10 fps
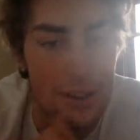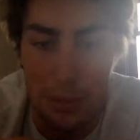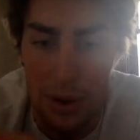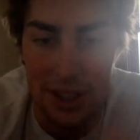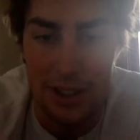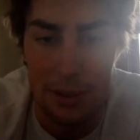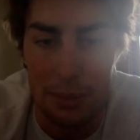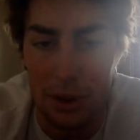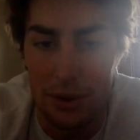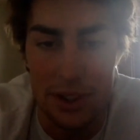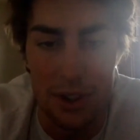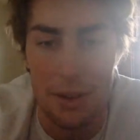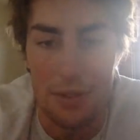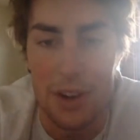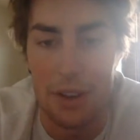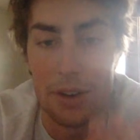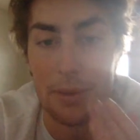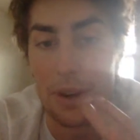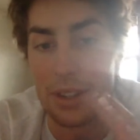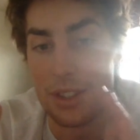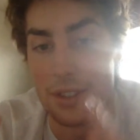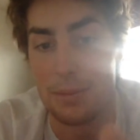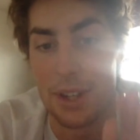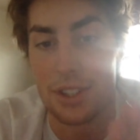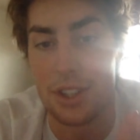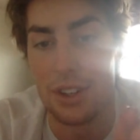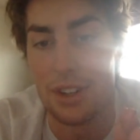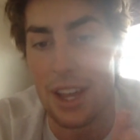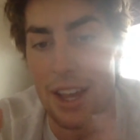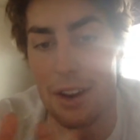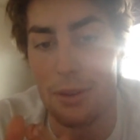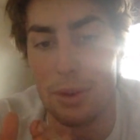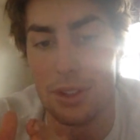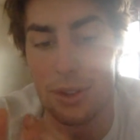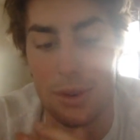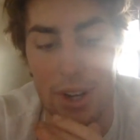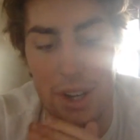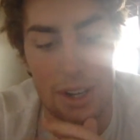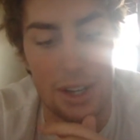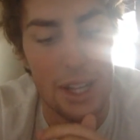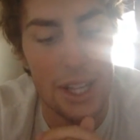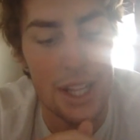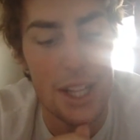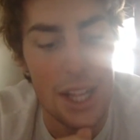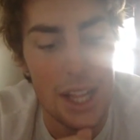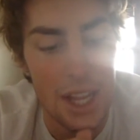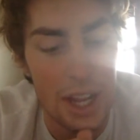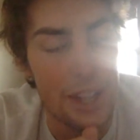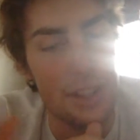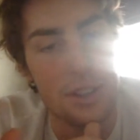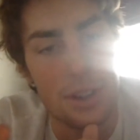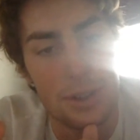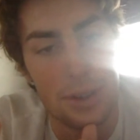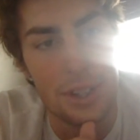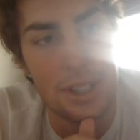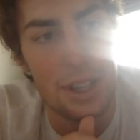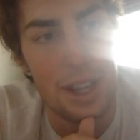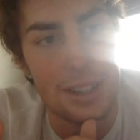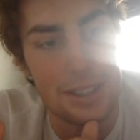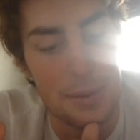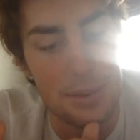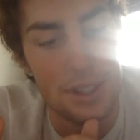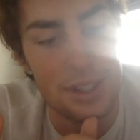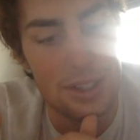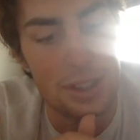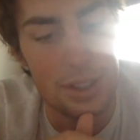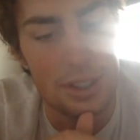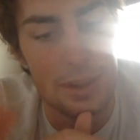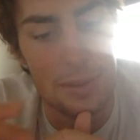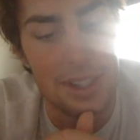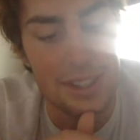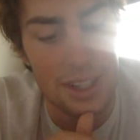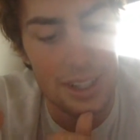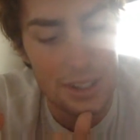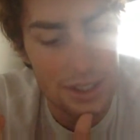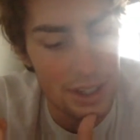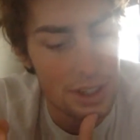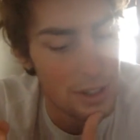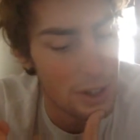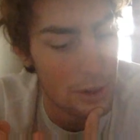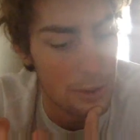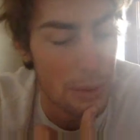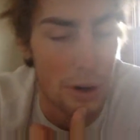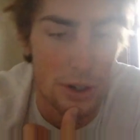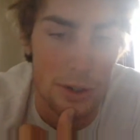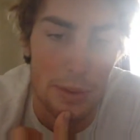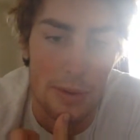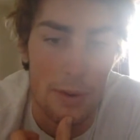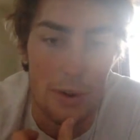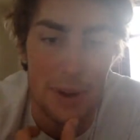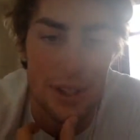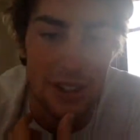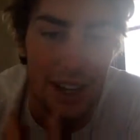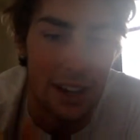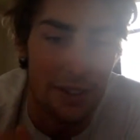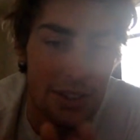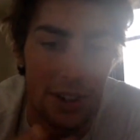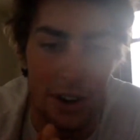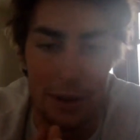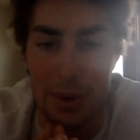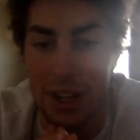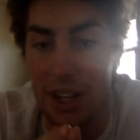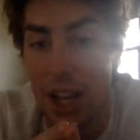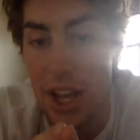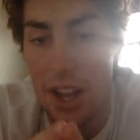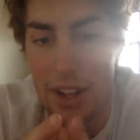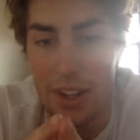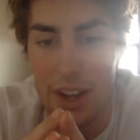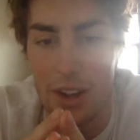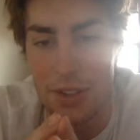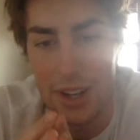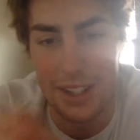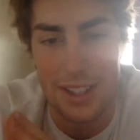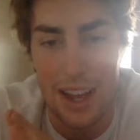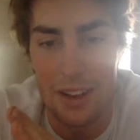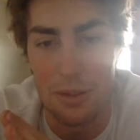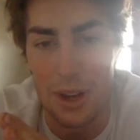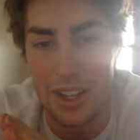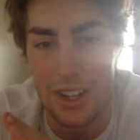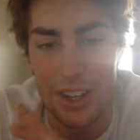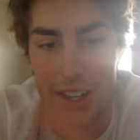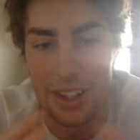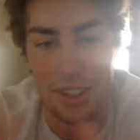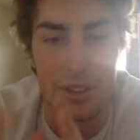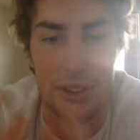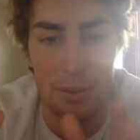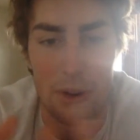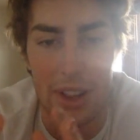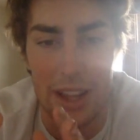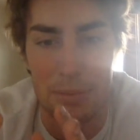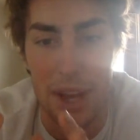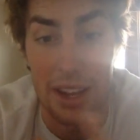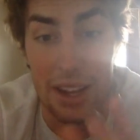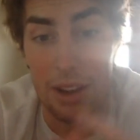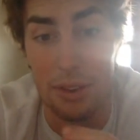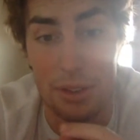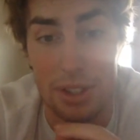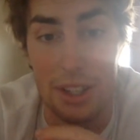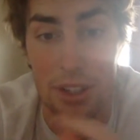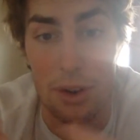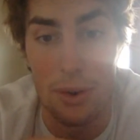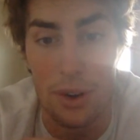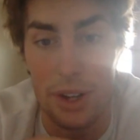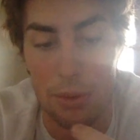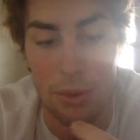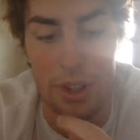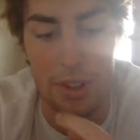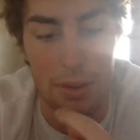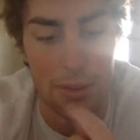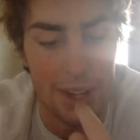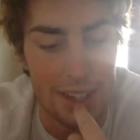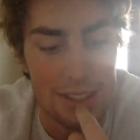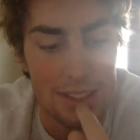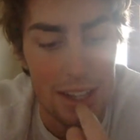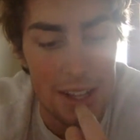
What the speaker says: Pretty simple. If it's over $500, just make sure you lay out what's going on. And there's also exceptions to some of these things. So partial performance, like if it's already been, the contract is halfway done and you want to like back out, then the court can rule different ways.